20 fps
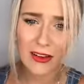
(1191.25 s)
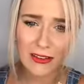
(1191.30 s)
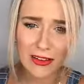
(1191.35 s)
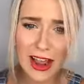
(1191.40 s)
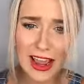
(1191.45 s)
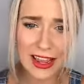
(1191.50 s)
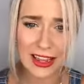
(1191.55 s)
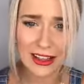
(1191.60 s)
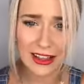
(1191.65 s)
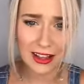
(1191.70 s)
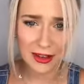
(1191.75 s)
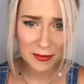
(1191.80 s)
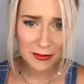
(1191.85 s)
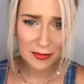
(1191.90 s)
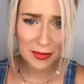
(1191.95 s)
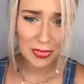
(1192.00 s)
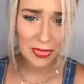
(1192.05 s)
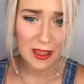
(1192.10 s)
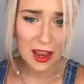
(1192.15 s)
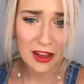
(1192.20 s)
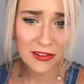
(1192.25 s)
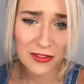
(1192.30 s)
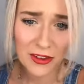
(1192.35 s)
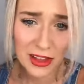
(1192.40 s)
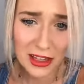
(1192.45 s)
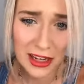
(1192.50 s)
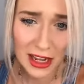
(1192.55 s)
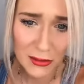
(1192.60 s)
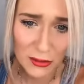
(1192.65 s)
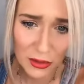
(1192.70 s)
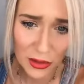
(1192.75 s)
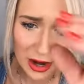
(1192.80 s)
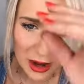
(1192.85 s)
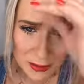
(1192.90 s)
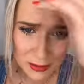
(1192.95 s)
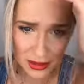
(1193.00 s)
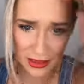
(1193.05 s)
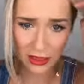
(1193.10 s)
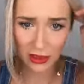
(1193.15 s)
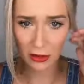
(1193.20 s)
All right. I feel like I'm
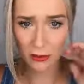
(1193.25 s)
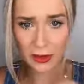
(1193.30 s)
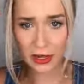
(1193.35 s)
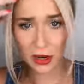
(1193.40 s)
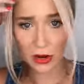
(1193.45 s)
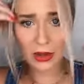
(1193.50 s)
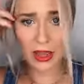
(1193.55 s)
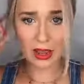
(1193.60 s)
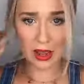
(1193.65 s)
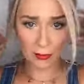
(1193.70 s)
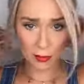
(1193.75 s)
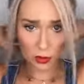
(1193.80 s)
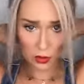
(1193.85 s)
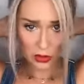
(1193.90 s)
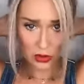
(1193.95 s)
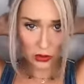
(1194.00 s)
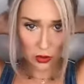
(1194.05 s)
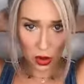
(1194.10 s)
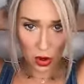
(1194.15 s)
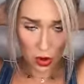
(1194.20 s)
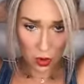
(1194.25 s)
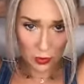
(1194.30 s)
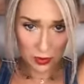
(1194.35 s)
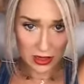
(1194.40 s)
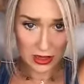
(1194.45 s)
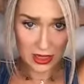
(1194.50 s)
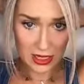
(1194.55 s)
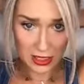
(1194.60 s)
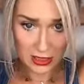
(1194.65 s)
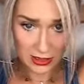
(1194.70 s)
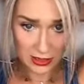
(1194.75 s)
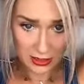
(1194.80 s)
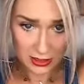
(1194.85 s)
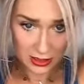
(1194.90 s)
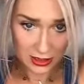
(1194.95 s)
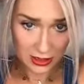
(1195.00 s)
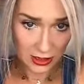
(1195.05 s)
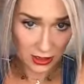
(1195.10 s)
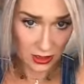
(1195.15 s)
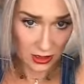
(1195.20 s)
rambling a little bit. Okay, I'm going to open
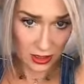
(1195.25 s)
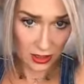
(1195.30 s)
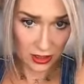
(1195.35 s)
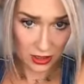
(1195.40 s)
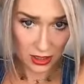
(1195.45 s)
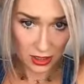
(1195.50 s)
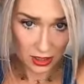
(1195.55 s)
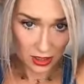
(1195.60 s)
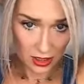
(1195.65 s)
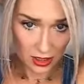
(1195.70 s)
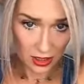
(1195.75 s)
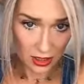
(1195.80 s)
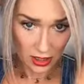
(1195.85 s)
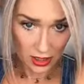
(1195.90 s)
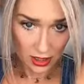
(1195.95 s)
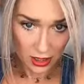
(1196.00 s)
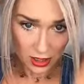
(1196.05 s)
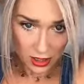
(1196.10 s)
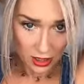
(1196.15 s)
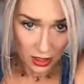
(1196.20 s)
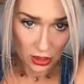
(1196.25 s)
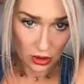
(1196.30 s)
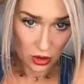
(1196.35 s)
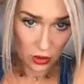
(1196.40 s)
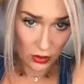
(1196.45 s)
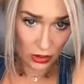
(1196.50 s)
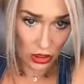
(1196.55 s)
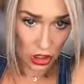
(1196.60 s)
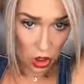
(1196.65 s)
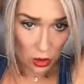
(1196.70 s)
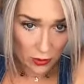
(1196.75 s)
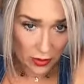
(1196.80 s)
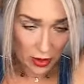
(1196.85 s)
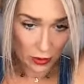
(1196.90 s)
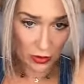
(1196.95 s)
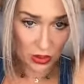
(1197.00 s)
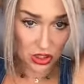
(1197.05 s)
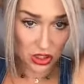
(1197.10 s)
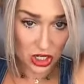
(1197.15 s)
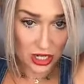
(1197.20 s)
this. Can you do a low
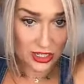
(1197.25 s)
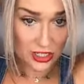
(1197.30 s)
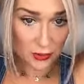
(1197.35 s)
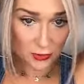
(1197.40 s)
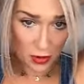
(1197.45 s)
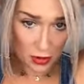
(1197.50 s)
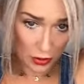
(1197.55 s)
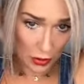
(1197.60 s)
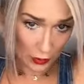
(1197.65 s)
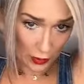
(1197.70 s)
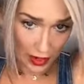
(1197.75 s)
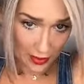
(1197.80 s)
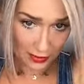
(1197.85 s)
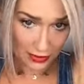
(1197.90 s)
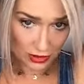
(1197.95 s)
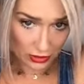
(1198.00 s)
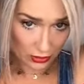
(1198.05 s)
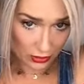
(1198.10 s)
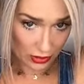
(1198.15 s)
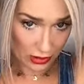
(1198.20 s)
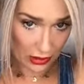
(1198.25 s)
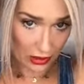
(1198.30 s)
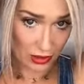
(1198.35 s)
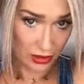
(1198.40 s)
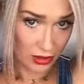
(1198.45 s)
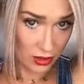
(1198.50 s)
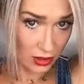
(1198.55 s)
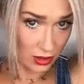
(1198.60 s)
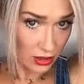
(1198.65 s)
bend with just a Ponyo? Absolutely.